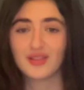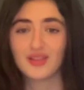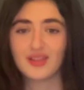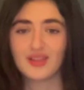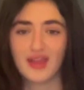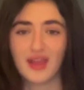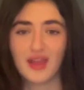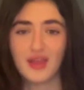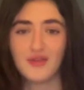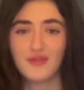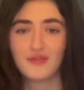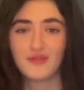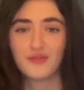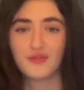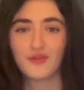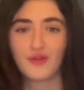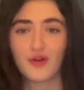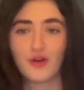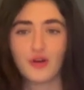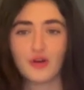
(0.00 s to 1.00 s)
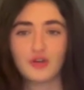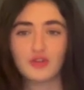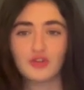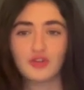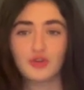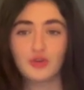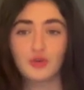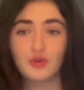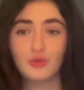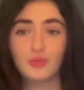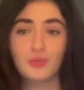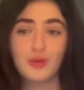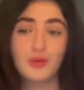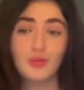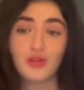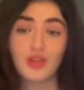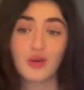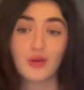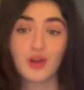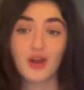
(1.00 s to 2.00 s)
safe for her to be
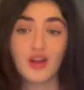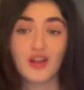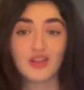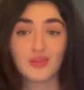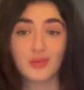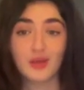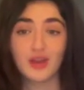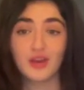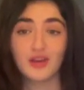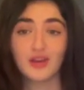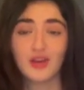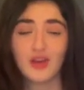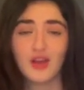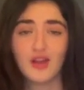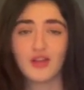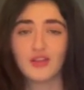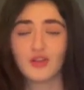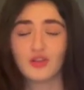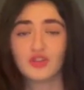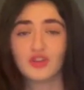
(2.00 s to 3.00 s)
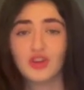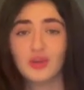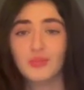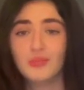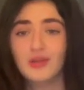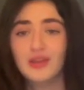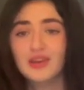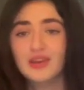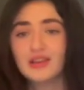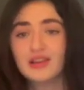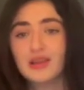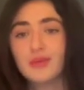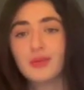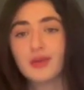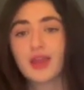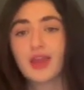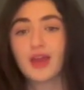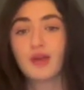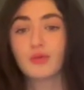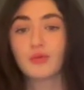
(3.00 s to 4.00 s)
without a husband, so she immediately
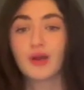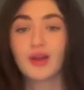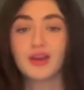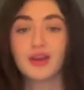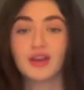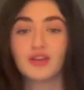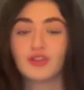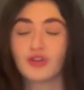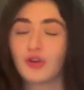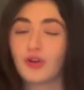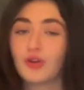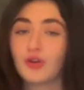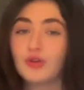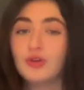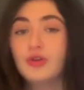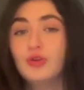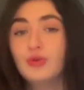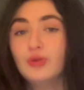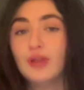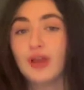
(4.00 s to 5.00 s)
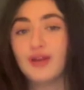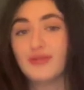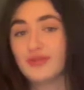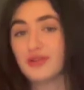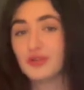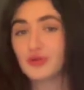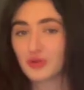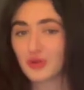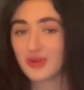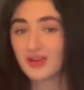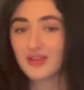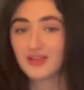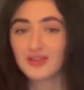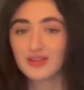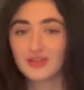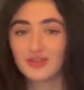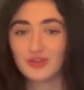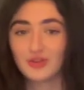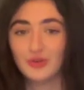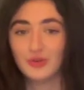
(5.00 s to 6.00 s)
began writing to her new love interest
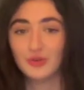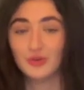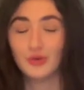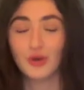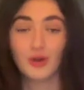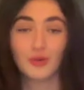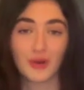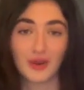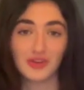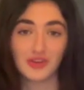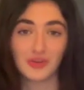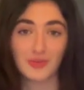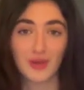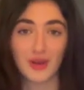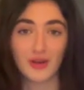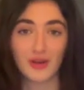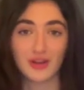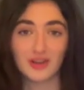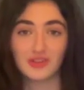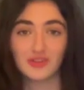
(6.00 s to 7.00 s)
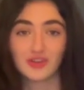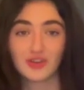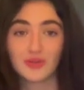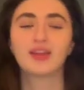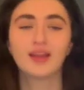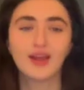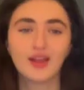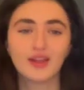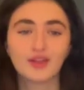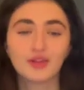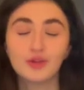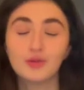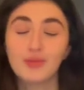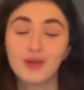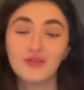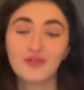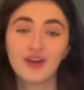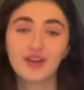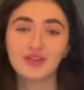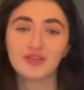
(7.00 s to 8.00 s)
to arrange a marriage. So you
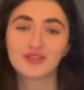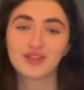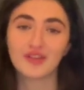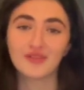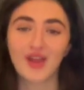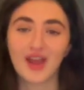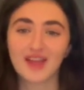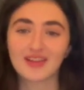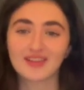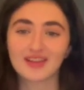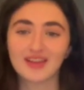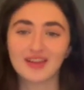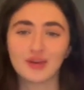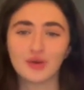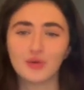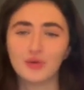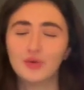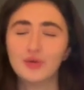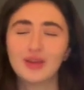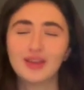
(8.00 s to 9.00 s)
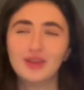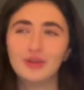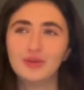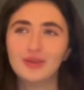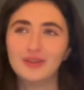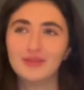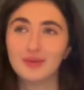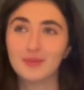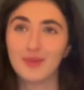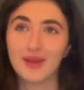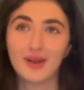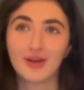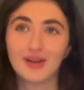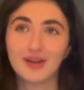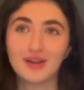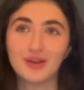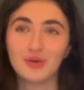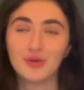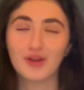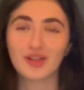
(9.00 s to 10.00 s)
may find yourself asking, who can you even
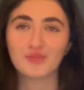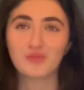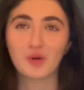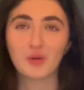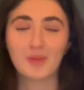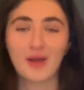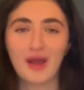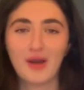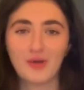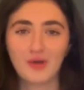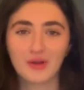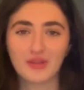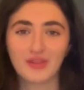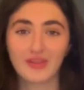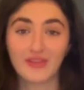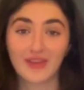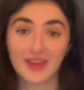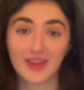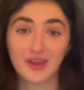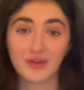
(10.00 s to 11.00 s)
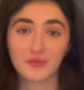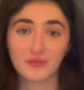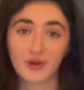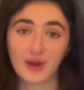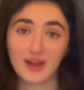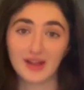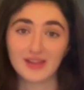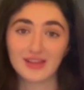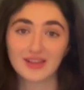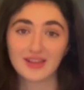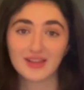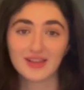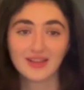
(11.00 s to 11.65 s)
marry who has more power than the King of France?